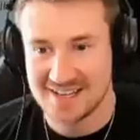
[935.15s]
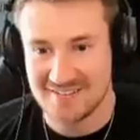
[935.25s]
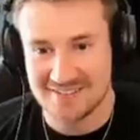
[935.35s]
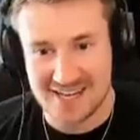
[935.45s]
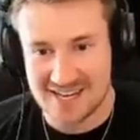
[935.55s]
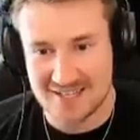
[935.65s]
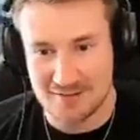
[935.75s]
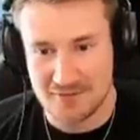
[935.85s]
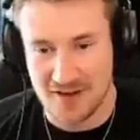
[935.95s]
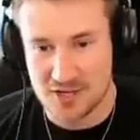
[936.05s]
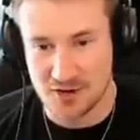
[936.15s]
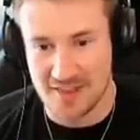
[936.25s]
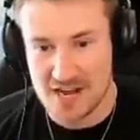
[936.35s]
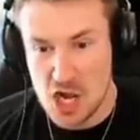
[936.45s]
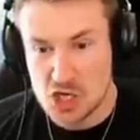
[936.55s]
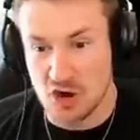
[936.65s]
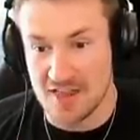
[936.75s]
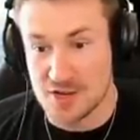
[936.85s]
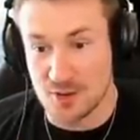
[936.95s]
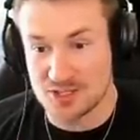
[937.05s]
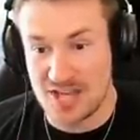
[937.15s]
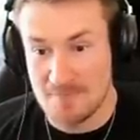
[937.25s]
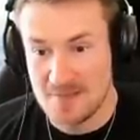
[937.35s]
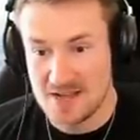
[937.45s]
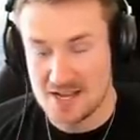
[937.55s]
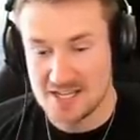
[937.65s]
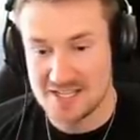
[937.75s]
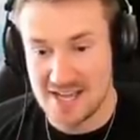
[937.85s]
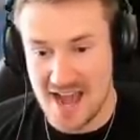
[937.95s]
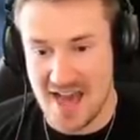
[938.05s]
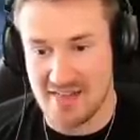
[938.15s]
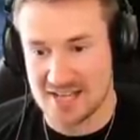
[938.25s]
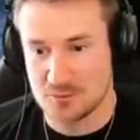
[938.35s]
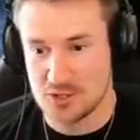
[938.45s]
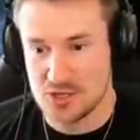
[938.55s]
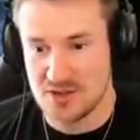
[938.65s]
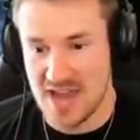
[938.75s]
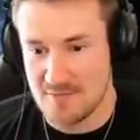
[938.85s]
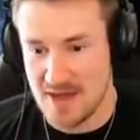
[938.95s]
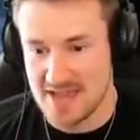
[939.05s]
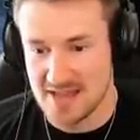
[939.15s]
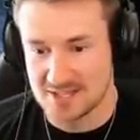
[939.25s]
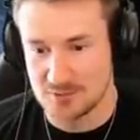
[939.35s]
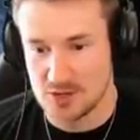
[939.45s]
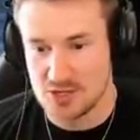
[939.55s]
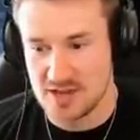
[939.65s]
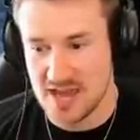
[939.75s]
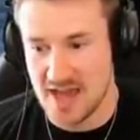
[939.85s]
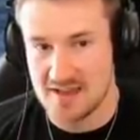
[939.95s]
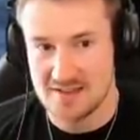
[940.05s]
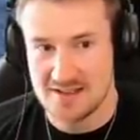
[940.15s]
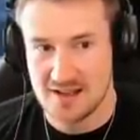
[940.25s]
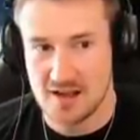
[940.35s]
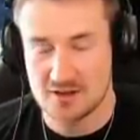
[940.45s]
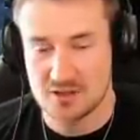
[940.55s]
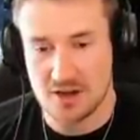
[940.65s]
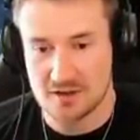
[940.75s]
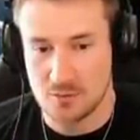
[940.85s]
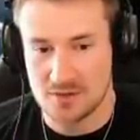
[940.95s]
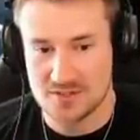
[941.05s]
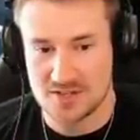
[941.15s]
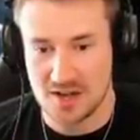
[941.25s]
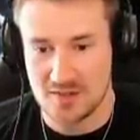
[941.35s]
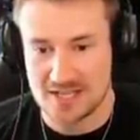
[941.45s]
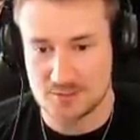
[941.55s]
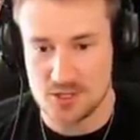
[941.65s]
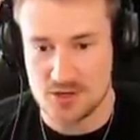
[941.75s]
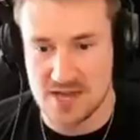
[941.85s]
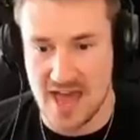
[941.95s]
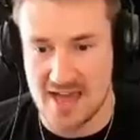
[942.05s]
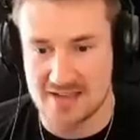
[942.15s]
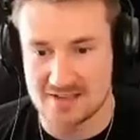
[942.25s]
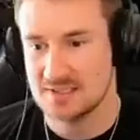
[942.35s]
Come on then, let's have a fight. Go on then. Go on then, you want some? Yeah, that's what you get, mate. That's what you get. Oh, God, I got 1 star. That's what you get.